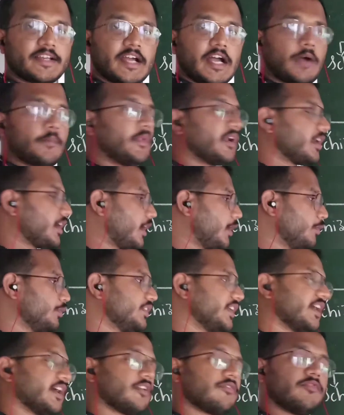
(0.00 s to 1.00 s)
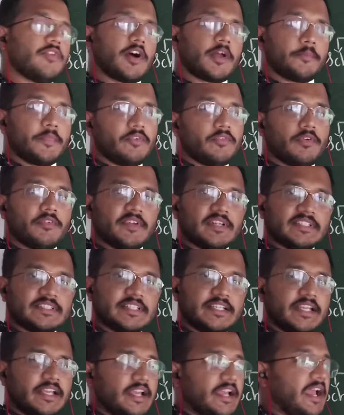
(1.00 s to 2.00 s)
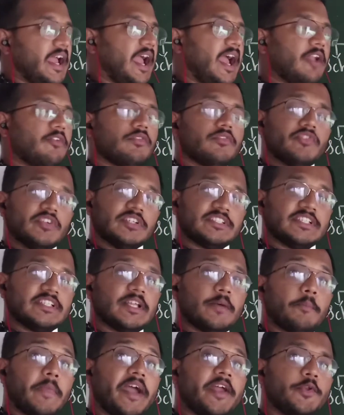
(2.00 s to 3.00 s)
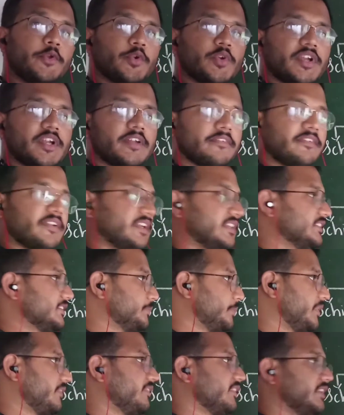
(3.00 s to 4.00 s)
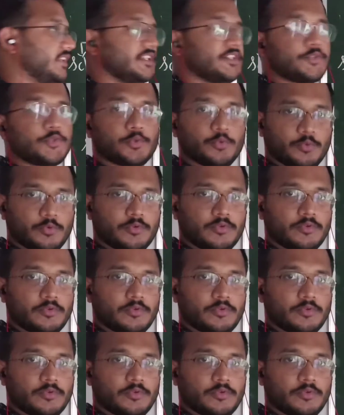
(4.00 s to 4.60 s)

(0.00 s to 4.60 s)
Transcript: common how they are forming we will see. and we will see the minute difference between these two.